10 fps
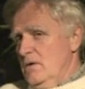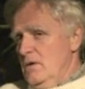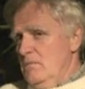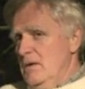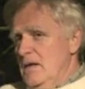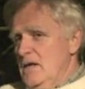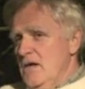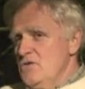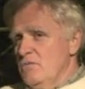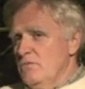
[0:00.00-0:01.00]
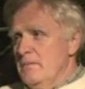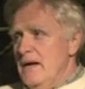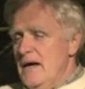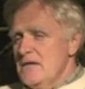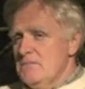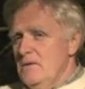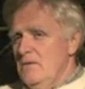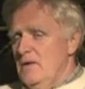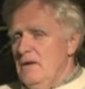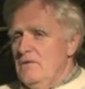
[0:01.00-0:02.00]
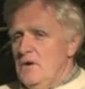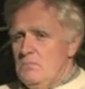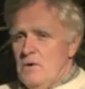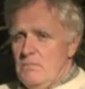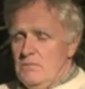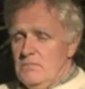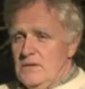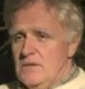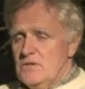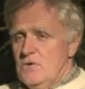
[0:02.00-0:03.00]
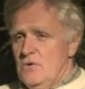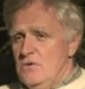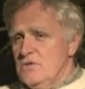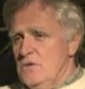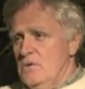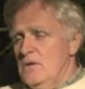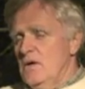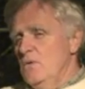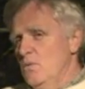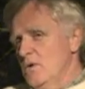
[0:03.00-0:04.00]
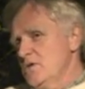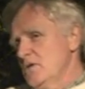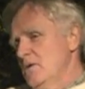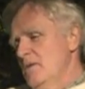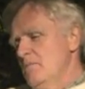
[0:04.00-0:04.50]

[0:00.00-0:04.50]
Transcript: medication for my asthma, then I've got a problem because cortisone works